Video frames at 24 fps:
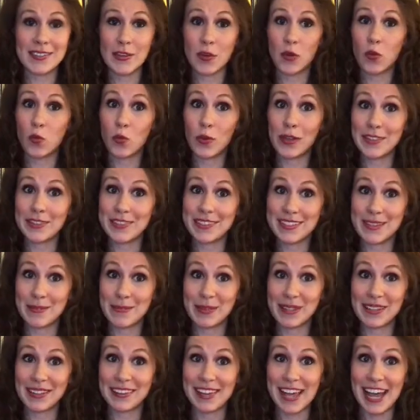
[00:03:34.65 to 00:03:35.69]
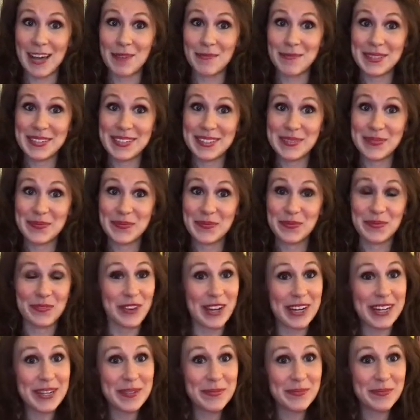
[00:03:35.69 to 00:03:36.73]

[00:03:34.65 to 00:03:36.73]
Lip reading: with some claps. Ready?